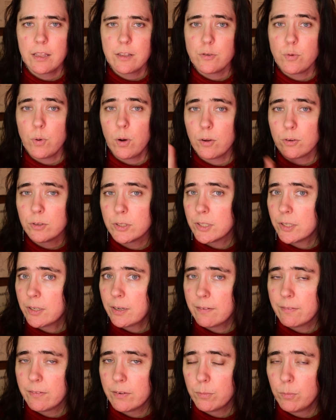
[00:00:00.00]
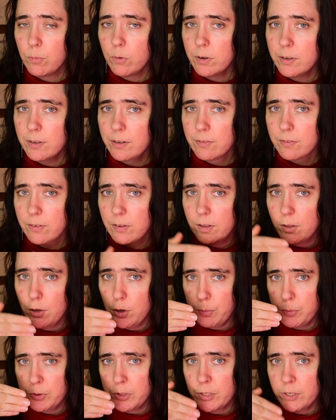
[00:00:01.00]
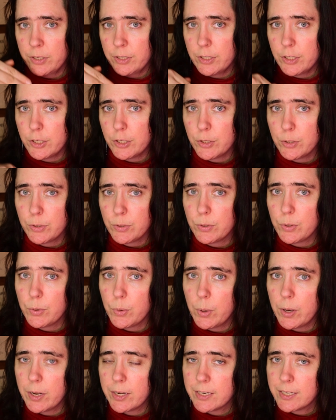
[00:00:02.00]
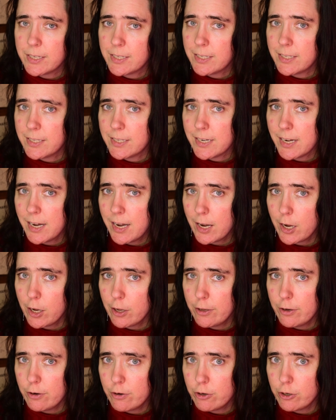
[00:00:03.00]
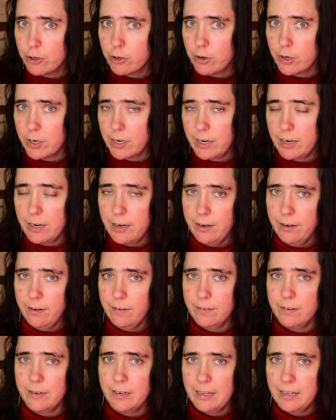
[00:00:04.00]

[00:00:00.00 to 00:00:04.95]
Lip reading: You also have a wonderful option to tuck your shirt in